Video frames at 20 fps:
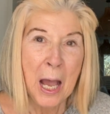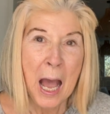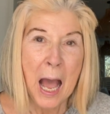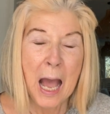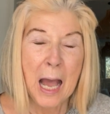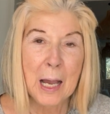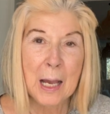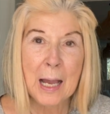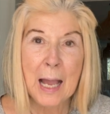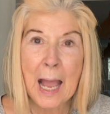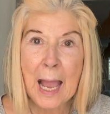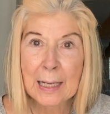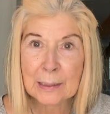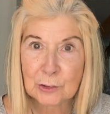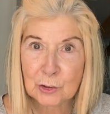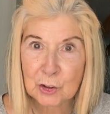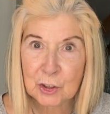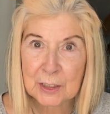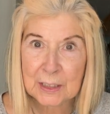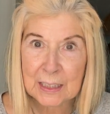
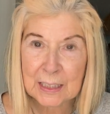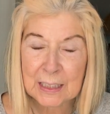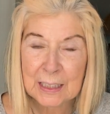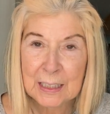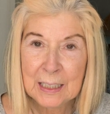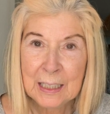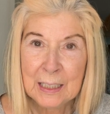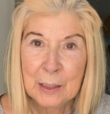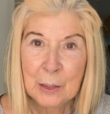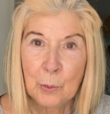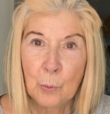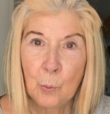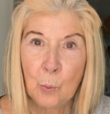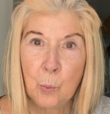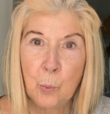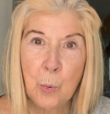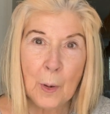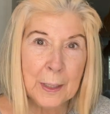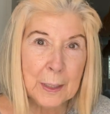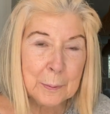Actually,
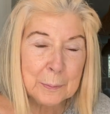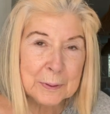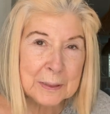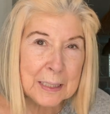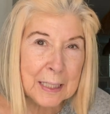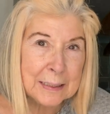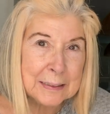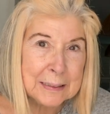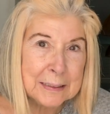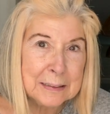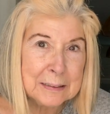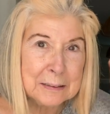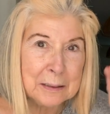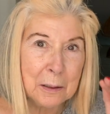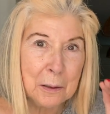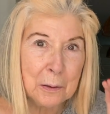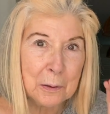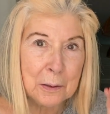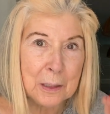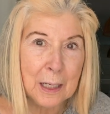when it was getting
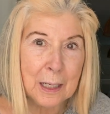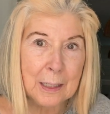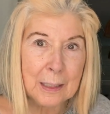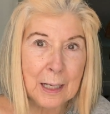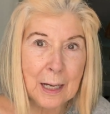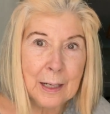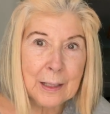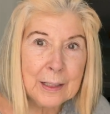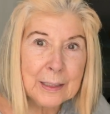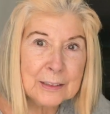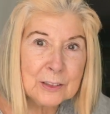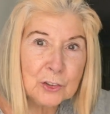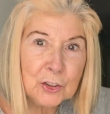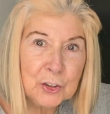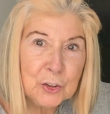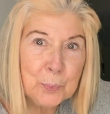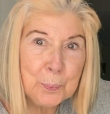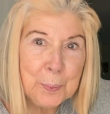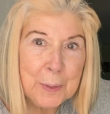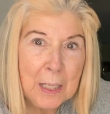dark, it's
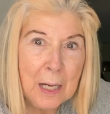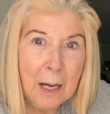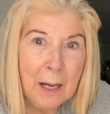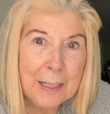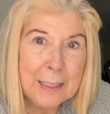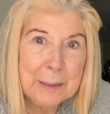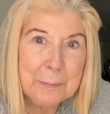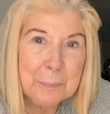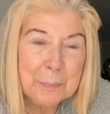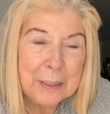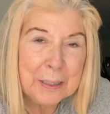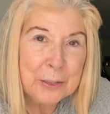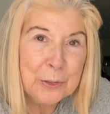just behind me.